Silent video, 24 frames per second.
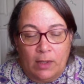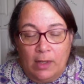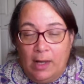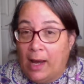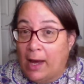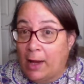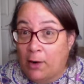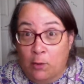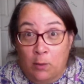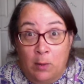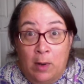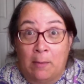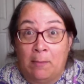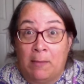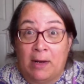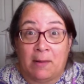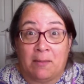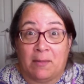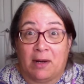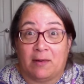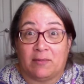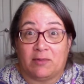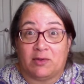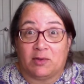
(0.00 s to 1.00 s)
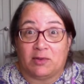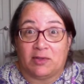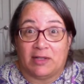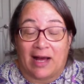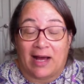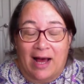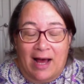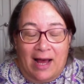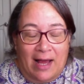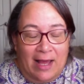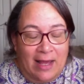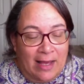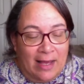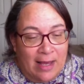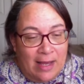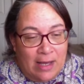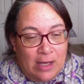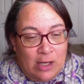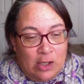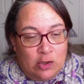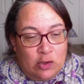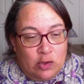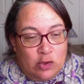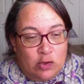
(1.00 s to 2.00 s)
I don't want my mom to die.
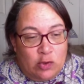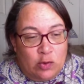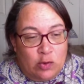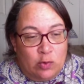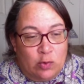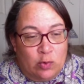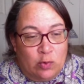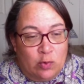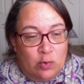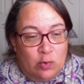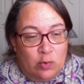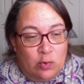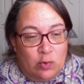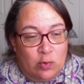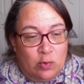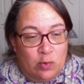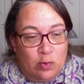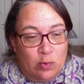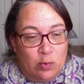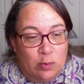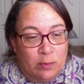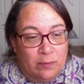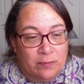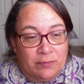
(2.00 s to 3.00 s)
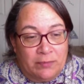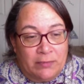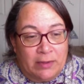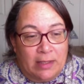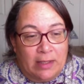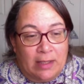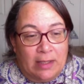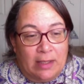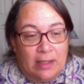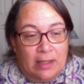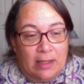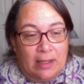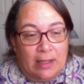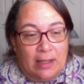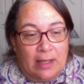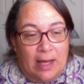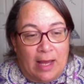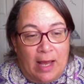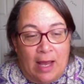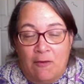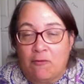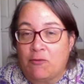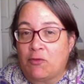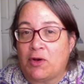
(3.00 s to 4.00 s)
To
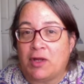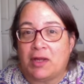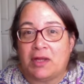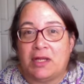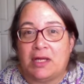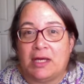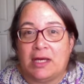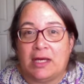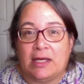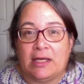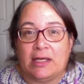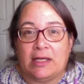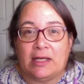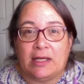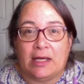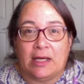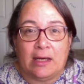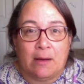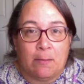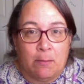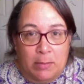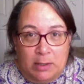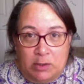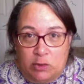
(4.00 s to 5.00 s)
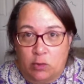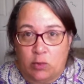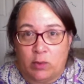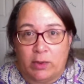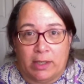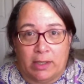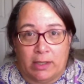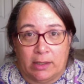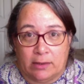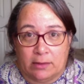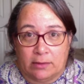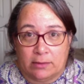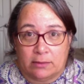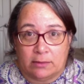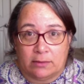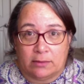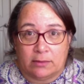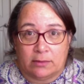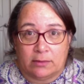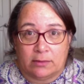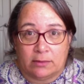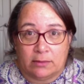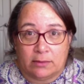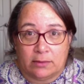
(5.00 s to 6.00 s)
everything in between.
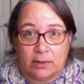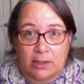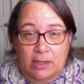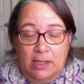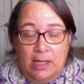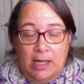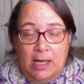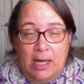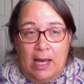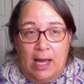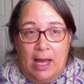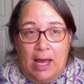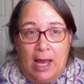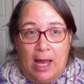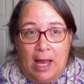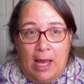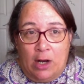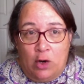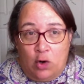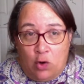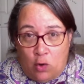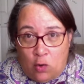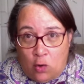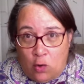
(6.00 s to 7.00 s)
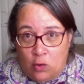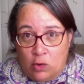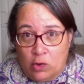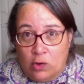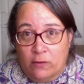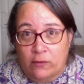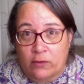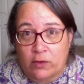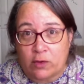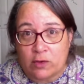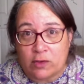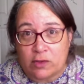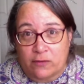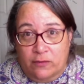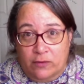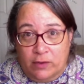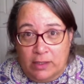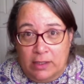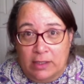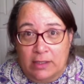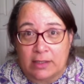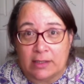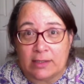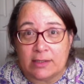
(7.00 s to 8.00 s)
And all of those
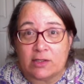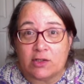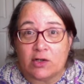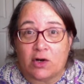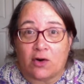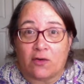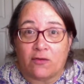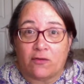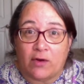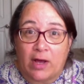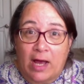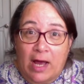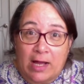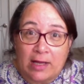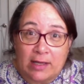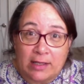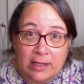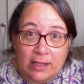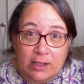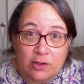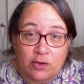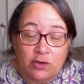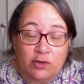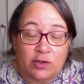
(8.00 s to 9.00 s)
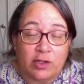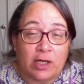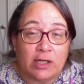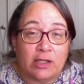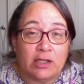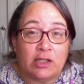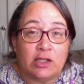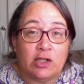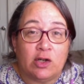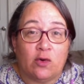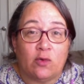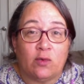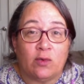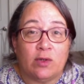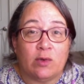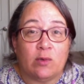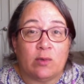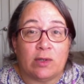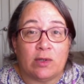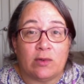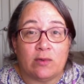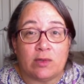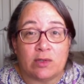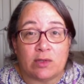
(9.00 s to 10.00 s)
feelings are valid. You're not the only
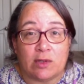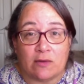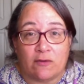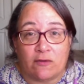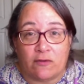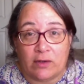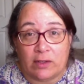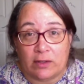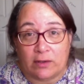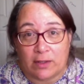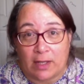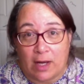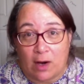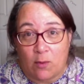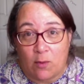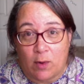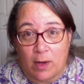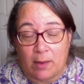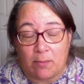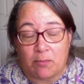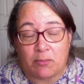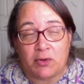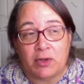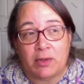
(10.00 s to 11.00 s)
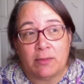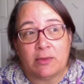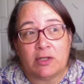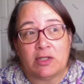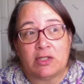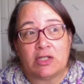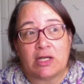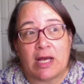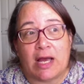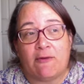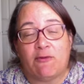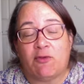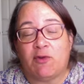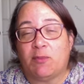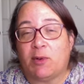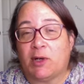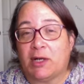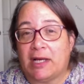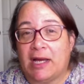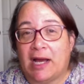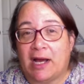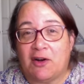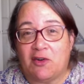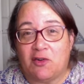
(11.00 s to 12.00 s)
one who's going to feel that way. Pretty much
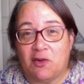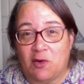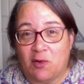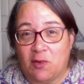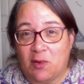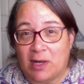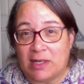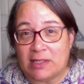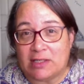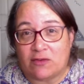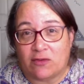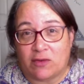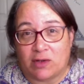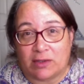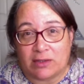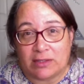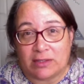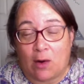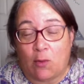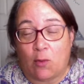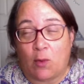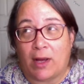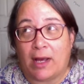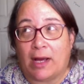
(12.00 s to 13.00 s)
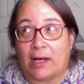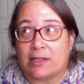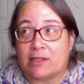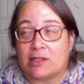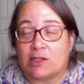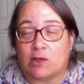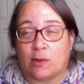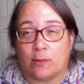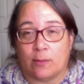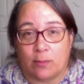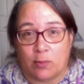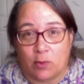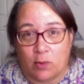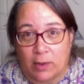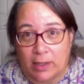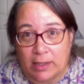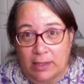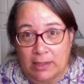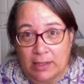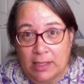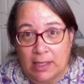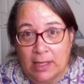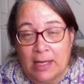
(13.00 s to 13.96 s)
everybody I know has felt that way at some point.